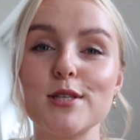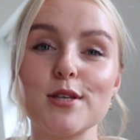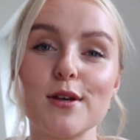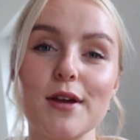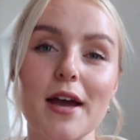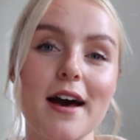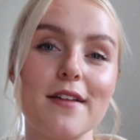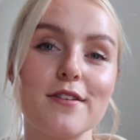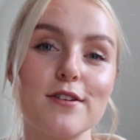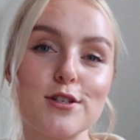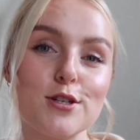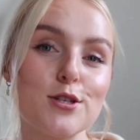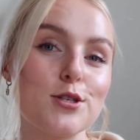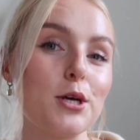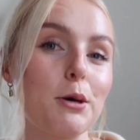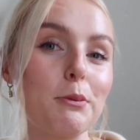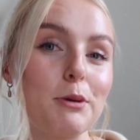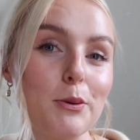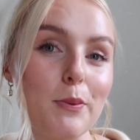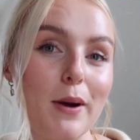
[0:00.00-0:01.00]
So yeah, there's just
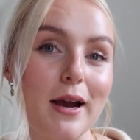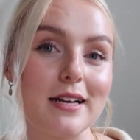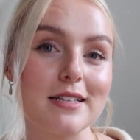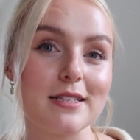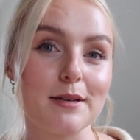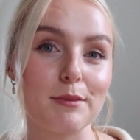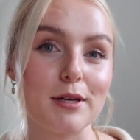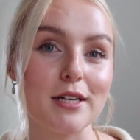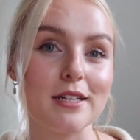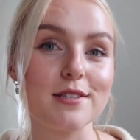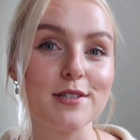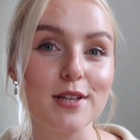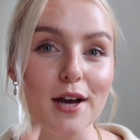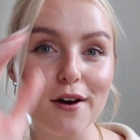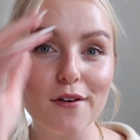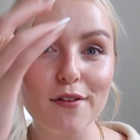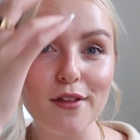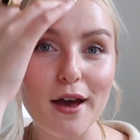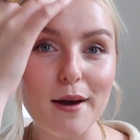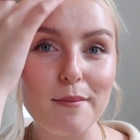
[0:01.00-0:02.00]
so many ways I'm gonna
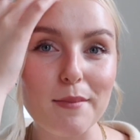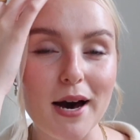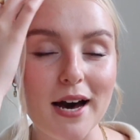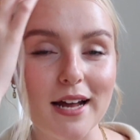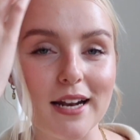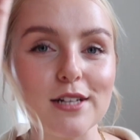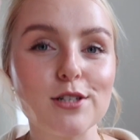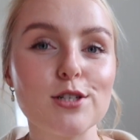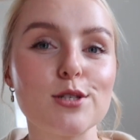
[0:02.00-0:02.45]
style them, and I